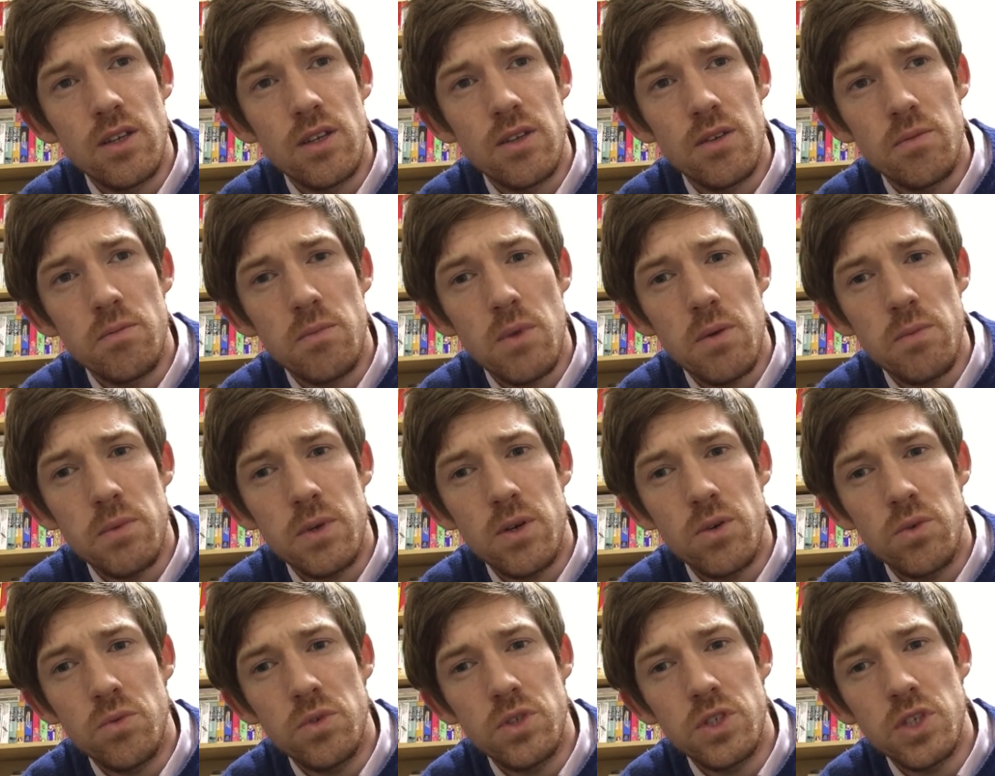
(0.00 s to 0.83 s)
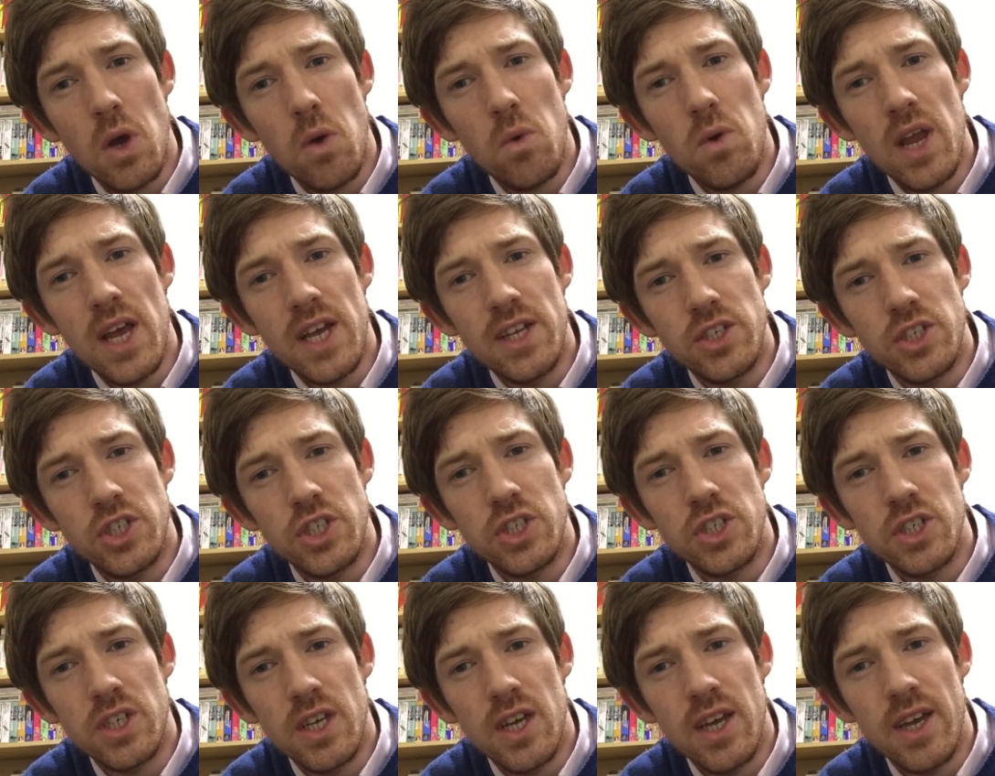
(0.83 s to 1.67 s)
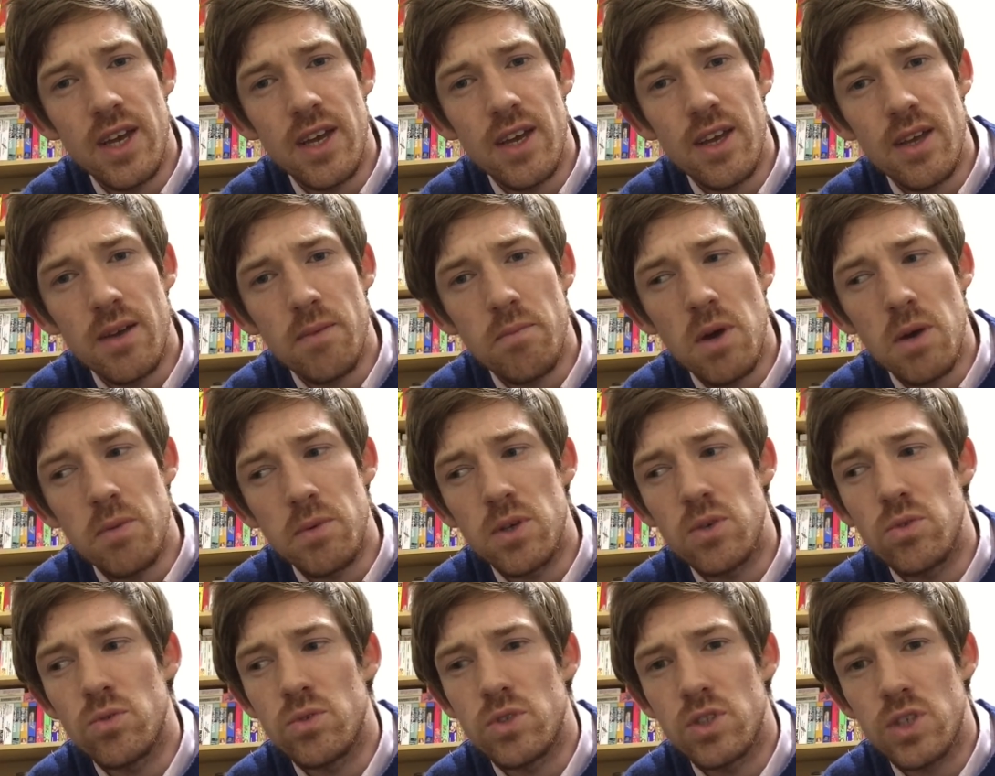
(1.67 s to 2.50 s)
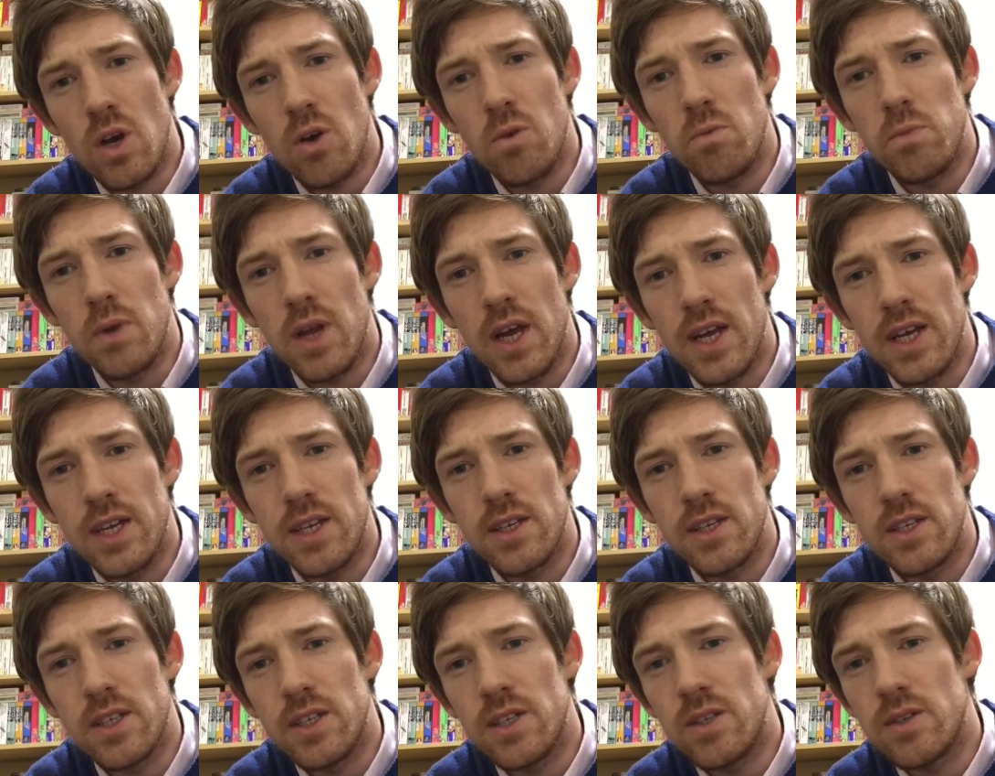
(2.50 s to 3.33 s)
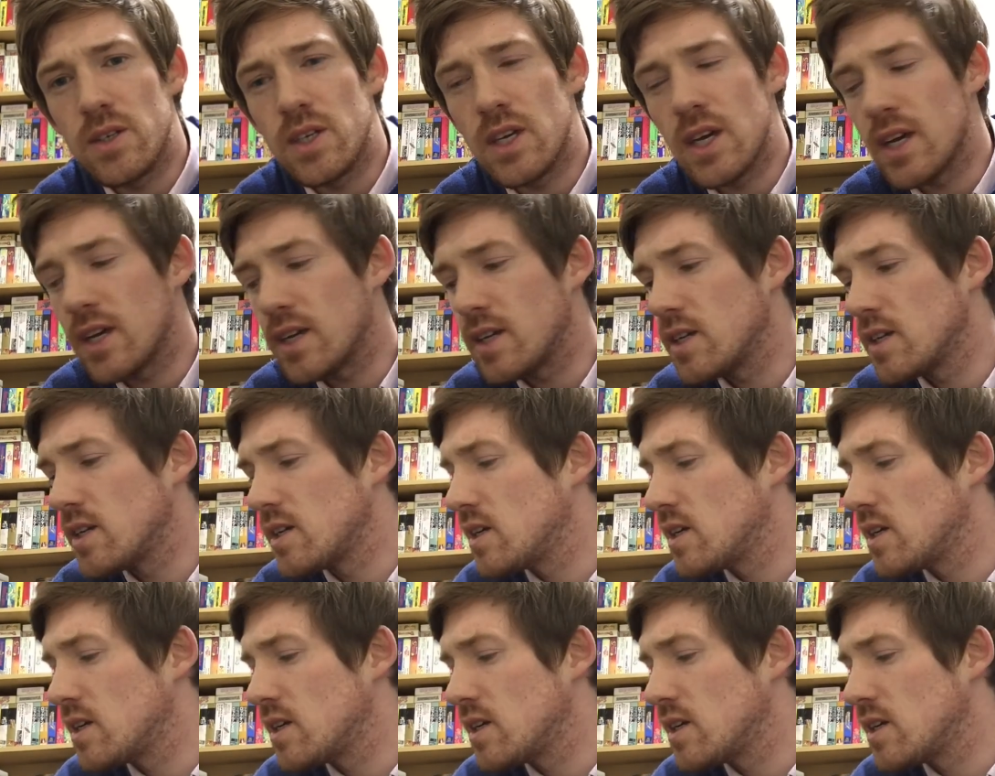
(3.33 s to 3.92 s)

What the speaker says: It might be called Soul Edge here. It might be called Soul Blade in the UK.